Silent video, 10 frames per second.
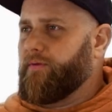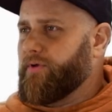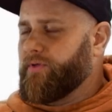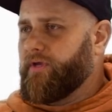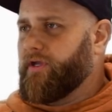
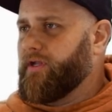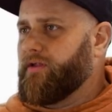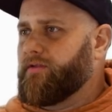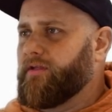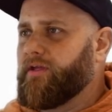
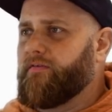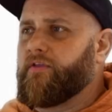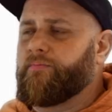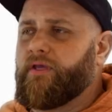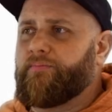opportunity to give
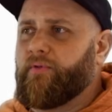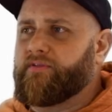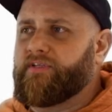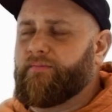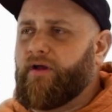other people the
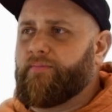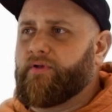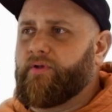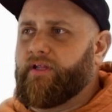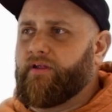same
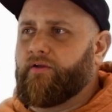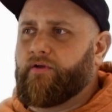opportunity and